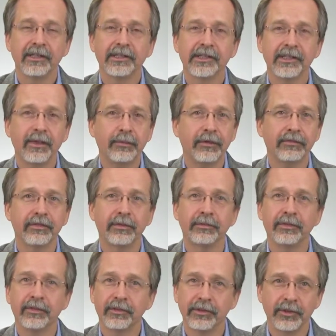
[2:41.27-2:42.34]
Some of
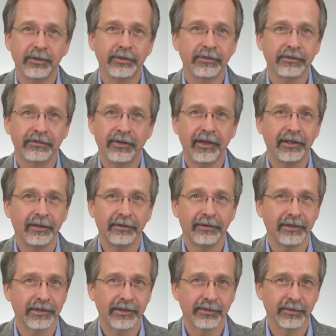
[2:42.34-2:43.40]
them don't follow
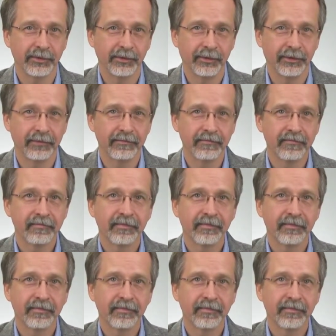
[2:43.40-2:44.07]
this rule.